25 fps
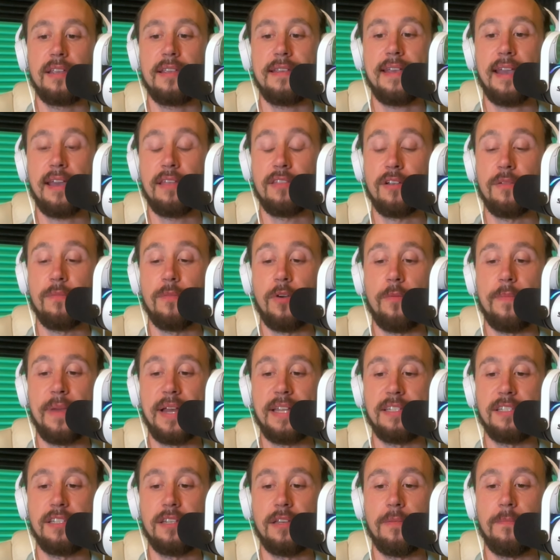gather
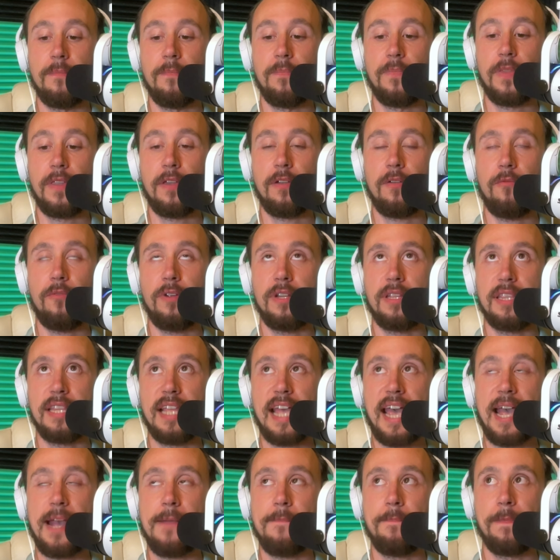momentum with
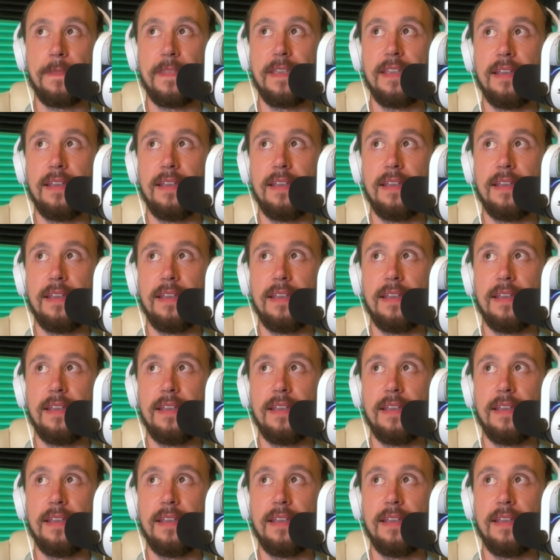that.